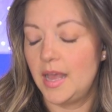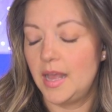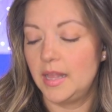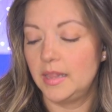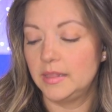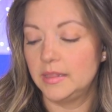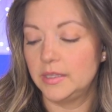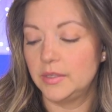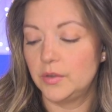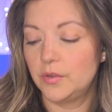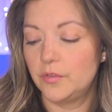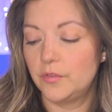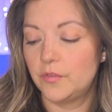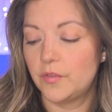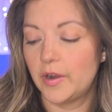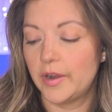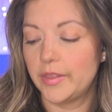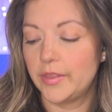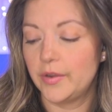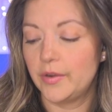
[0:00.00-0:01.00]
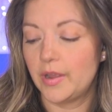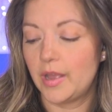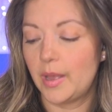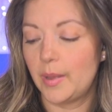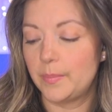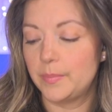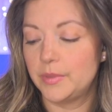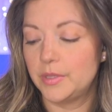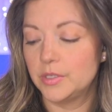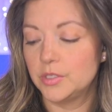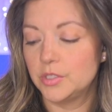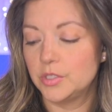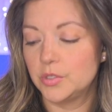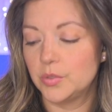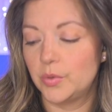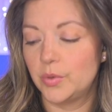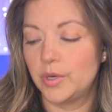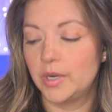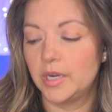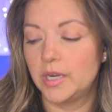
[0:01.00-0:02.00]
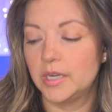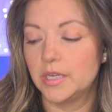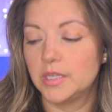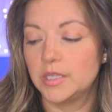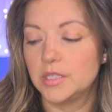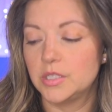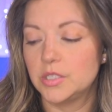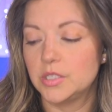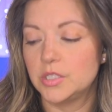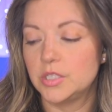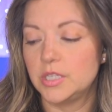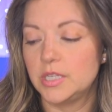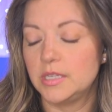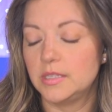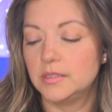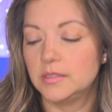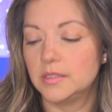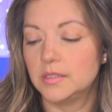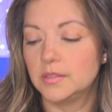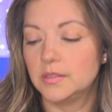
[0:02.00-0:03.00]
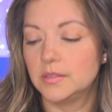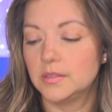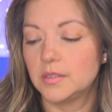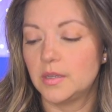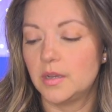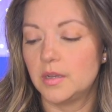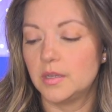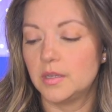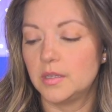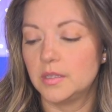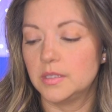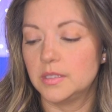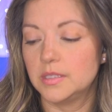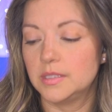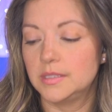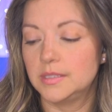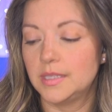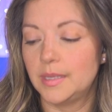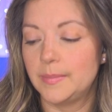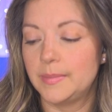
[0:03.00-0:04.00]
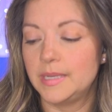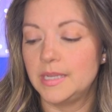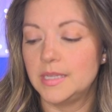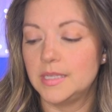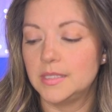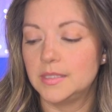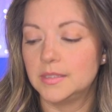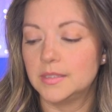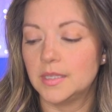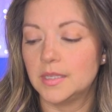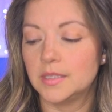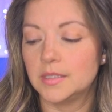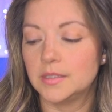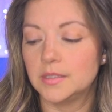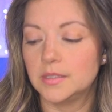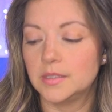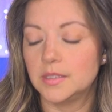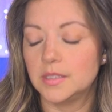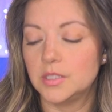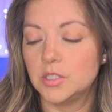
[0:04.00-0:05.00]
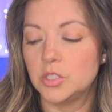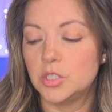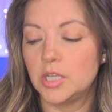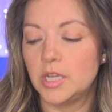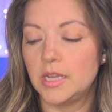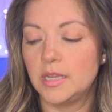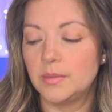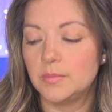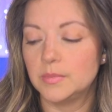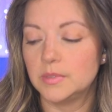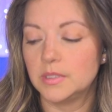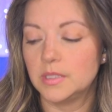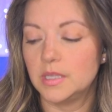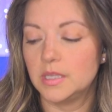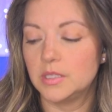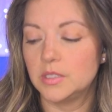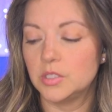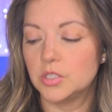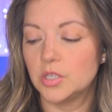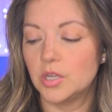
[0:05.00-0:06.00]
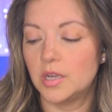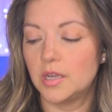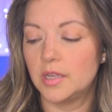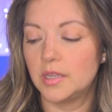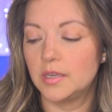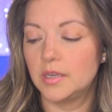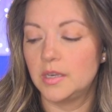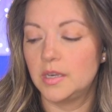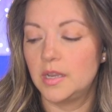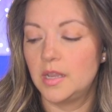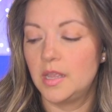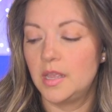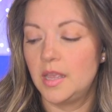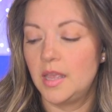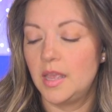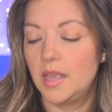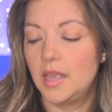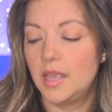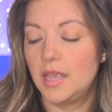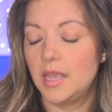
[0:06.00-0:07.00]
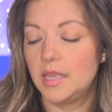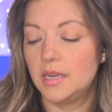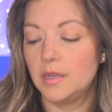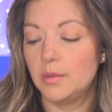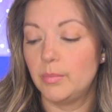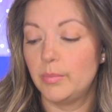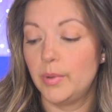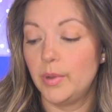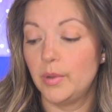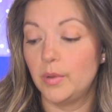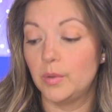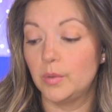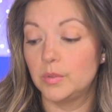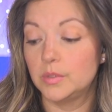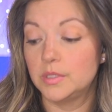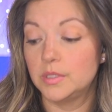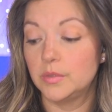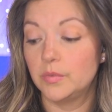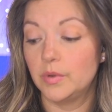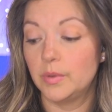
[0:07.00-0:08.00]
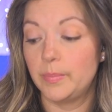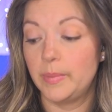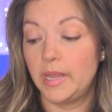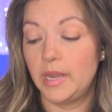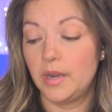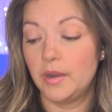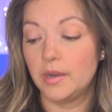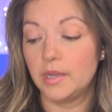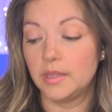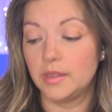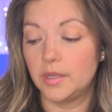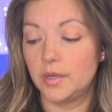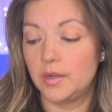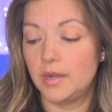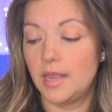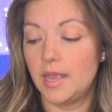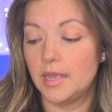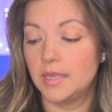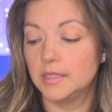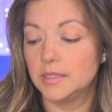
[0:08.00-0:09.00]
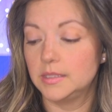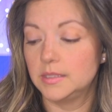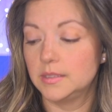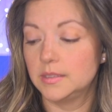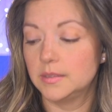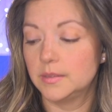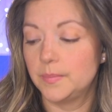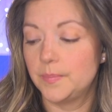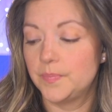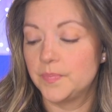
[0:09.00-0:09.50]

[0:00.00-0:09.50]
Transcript: A little farther up the shore, Jesus saw Zebedee's sons, James and John, in a boat repairing their nets.